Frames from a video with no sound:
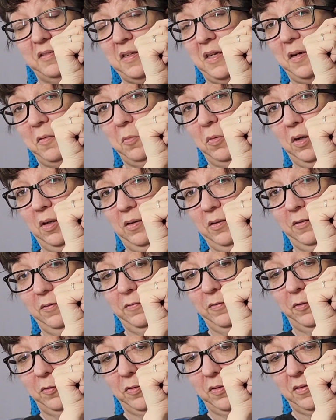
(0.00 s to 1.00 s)
I wanted to
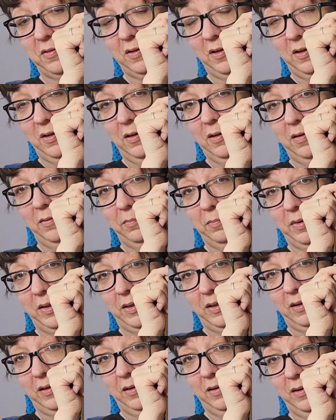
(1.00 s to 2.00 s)
focus on my
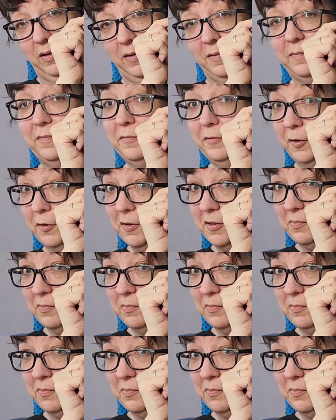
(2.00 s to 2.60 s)
focus